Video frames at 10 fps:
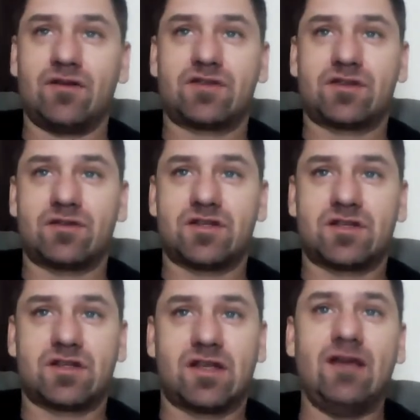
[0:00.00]

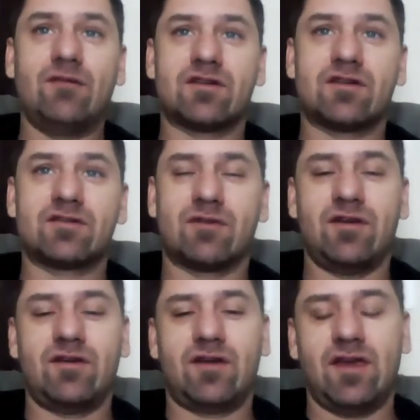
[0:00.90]
search keywords where
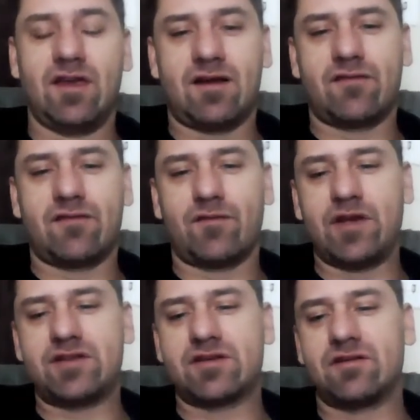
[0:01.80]
you can get on the front
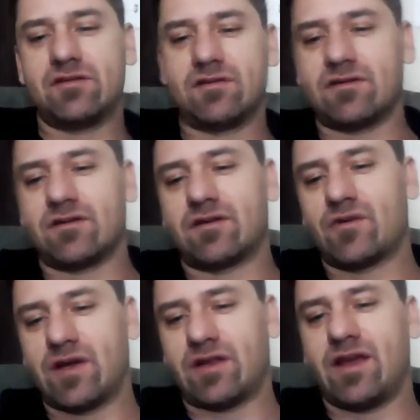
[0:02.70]
page of Google
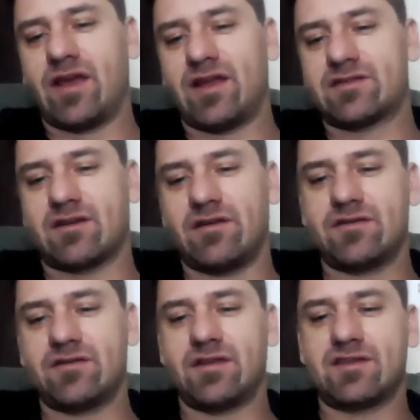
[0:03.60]
quickly and start
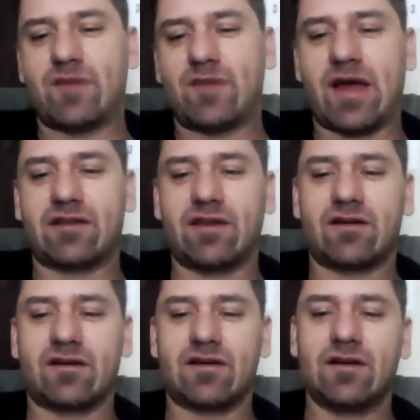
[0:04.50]
using this
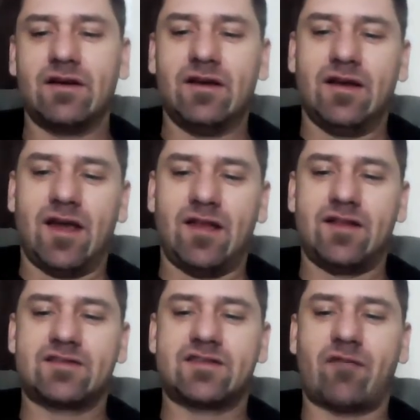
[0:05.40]
backlinker, and
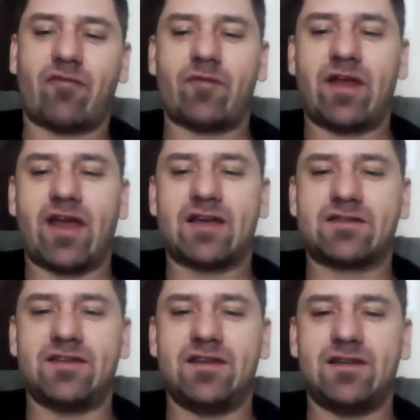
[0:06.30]
then supplement
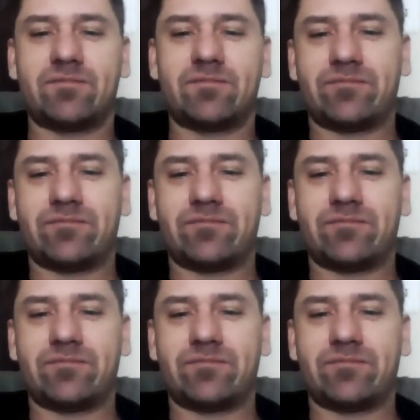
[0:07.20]
as needed.